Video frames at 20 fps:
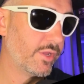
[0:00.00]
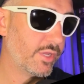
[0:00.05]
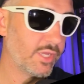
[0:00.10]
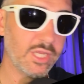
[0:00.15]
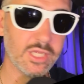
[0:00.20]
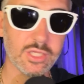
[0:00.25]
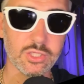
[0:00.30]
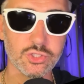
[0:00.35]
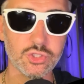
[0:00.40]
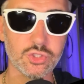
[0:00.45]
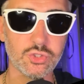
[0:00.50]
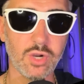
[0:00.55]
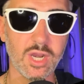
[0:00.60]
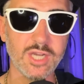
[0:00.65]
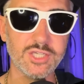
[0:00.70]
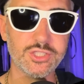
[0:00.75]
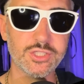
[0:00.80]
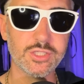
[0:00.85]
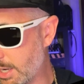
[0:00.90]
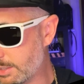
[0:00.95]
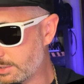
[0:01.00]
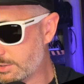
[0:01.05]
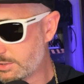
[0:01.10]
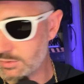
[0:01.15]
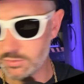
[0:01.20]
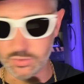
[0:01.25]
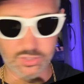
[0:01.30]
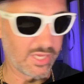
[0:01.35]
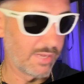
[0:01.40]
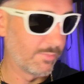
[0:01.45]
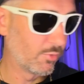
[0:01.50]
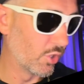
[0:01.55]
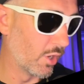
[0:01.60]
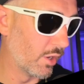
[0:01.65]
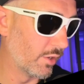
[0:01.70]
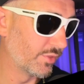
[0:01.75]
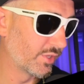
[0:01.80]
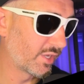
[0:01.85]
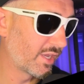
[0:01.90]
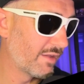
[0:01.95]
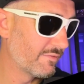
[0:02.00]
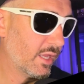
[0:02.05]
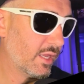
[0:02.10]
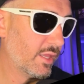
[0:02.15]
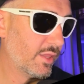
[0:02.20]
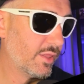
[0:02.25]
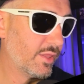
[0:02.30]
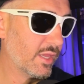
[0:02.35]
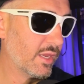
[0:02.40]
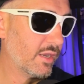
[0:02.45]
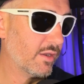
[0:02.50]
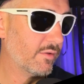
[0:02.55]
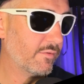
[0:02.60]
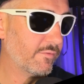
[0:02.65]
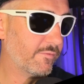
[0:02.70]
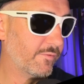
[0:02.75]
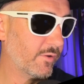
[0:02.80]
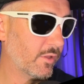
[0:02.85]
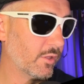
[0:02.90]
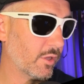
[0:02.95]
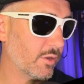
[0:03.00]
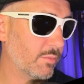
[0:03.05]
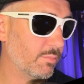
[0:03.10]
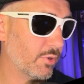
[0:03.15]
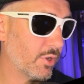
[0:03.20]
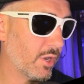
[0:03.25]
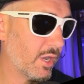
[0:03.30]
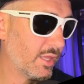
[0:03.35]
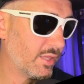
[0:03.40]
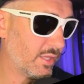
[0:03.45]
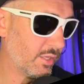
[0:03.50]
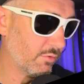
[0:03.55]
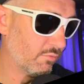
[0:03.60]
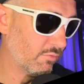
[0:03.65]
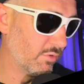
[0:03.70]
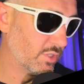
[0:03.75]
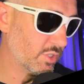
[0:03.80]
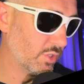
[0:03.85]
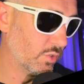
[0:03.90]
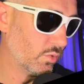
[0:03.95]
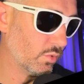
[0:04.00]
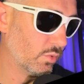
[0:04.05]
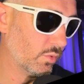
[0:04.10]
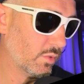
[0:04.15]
illustration, still the same guy on the cover. Then followed by the original